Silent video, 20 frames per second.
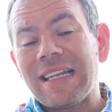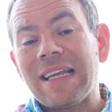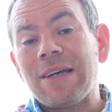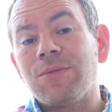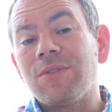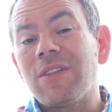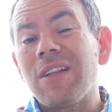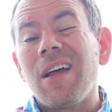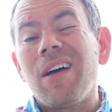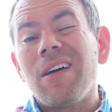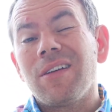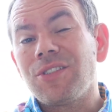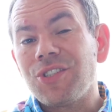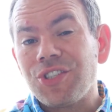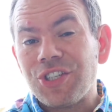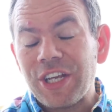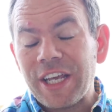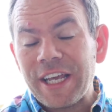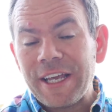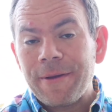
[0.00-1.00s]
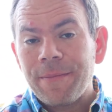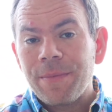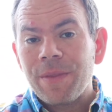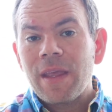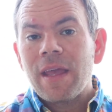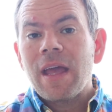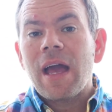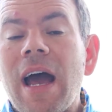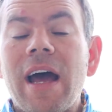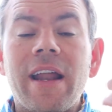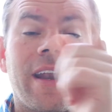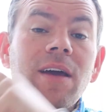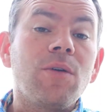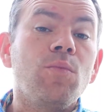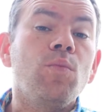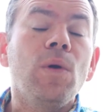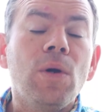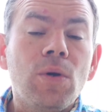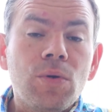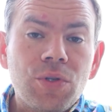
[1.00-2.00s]
allowance last year, and I
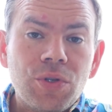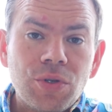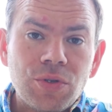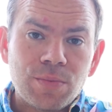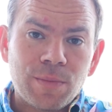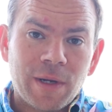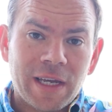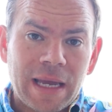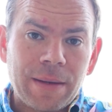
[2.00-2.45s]
will use my